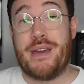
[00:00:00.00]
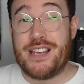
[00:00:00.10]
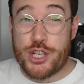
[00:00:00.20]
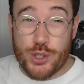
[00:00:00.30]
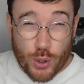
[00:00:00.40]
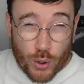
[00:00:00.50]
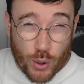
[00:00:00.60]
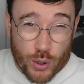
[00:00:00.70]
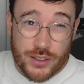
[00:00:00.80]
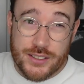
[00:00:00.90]
Be
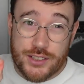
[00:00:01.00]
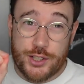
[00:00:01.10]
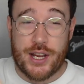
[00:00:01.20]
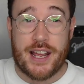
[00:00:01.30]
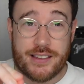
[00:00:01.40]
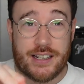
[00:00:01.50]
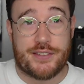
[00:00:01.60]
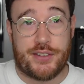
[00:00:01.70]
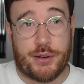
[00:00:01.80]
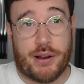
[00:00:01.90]
sure to check the
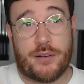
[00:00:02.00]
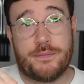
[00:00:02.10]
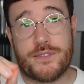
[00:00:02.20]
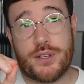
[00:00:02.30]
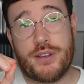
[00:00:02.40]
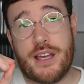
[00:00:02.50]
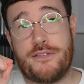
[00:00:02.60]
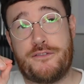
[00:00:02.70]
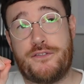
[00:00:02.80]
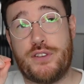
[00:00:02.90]
next video out. So
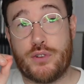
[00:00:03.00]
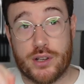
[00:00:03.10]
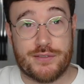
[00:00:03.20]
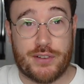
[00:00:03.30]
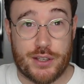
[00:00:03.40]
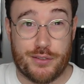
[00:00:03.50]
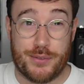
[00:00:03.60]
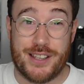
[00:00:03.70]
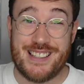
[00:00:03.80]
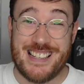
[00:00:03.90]
if you've got some value
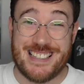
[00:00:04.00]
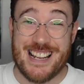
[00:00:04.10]
from this, you're